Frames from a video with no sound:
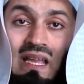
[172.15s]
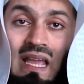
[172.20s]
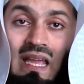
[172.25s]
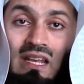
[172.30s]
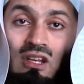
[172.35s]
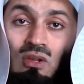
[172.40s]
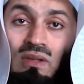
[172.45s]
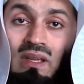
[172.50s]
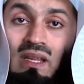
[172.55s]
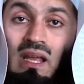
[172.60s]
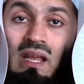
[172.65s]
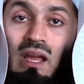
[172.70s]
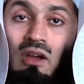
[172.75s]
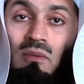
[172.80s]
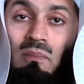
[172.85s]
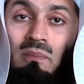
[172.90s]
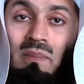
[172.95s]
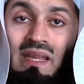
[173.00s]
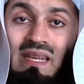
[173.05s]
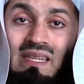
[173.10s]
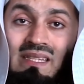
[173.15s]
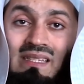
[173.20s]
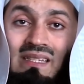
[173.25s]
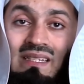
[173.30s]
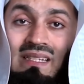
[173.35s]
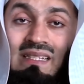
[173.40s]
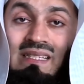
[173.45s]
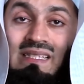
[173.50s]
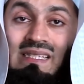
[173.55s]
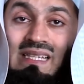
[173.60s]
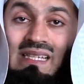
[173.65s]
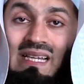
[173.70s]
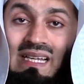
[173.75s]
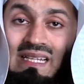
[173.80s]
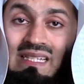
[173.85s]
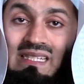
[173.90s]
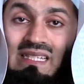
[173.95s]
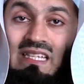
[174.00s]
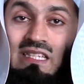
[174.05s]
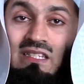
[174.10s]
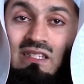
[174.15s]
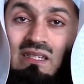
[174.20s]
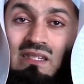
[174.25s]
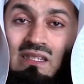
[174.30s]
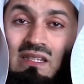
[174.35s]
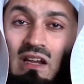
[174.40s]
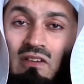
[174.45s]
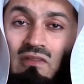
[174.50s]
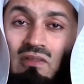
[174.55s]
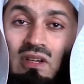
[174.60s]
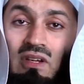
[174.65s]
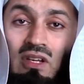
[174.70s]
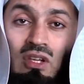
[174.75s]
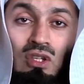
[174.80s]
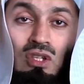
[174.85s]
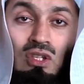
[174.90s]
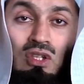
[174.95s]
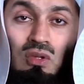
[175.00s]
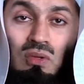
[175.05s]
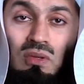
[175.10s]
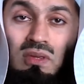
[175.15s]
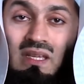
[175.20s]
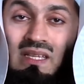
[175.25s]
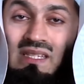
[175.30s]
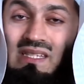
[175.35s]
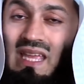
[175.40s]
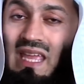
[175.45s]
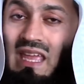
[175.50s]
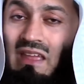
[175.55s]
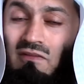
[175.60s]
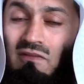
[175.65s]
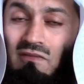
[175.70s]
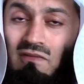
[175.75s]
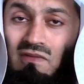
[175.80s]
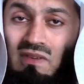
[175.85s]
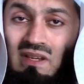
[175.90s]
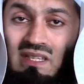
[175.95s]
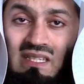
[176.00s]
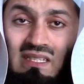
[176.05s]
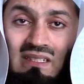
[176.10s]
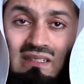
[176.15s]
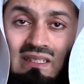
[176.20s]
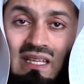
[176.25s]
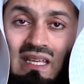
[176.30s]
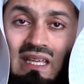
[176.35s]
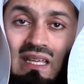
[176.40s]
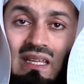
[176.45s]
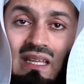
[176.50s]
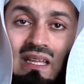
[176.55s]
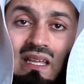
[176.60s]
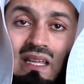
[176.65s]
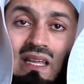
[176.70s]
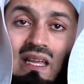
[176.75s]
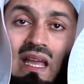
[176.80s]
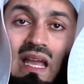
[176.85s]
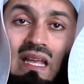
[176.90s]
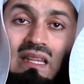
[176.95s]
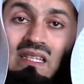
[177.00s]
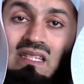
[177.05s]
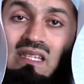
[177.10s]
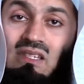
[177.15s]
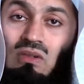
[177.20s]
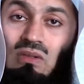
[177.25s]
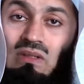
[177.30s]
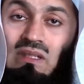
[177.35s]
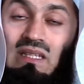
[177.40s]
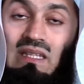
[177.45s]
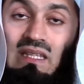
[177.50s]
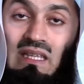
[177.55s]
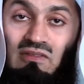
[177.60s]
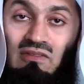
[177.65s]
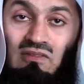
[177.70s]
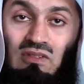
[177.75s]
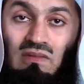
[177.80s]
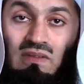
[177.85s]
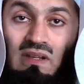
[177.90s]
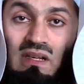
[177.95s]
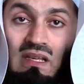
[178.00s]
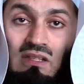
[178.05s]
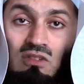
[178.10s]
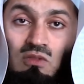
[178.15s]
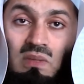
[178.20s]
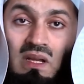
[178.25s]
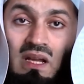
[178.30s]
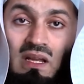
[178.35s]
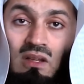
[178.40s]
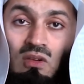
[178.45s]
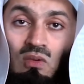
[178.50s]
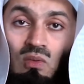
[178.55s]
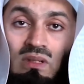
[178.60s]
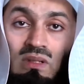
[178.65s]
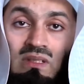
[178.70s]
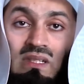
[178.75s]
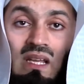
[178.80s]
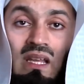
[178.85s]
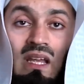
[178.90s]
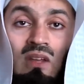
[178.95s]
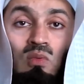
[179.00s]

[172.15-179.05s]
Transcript: And look at how medicine and science is discovering new things every single day. And this is all the gift of Allah subhanahu wa ta'ala.